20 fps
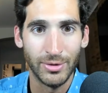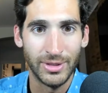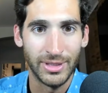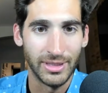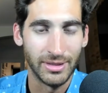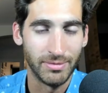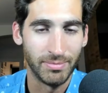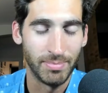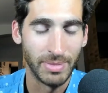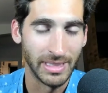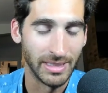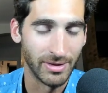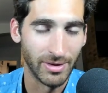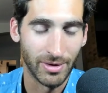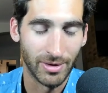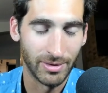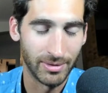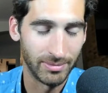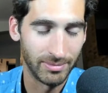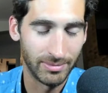He's beaten
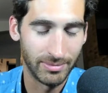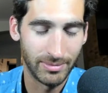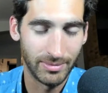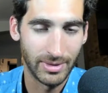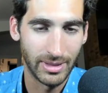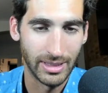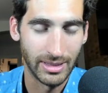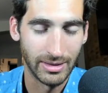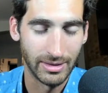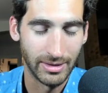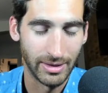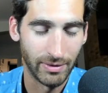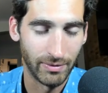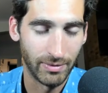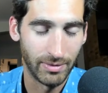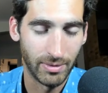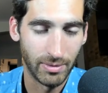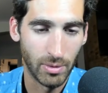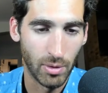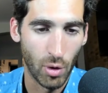all, his, you know,
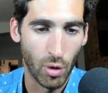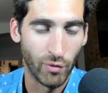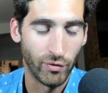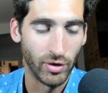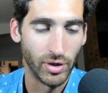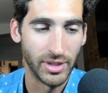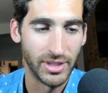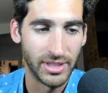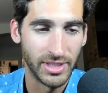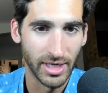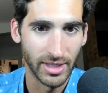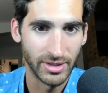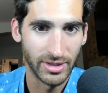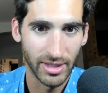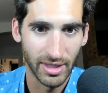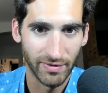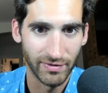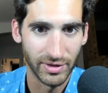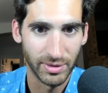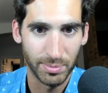over a dozen
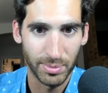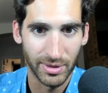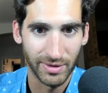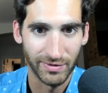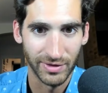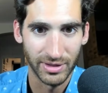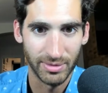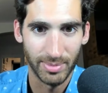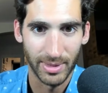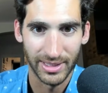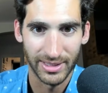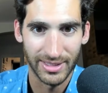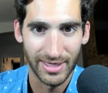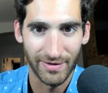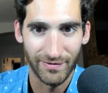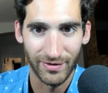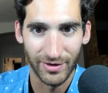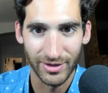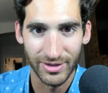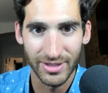of his previous best
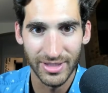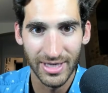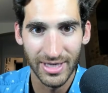efforts.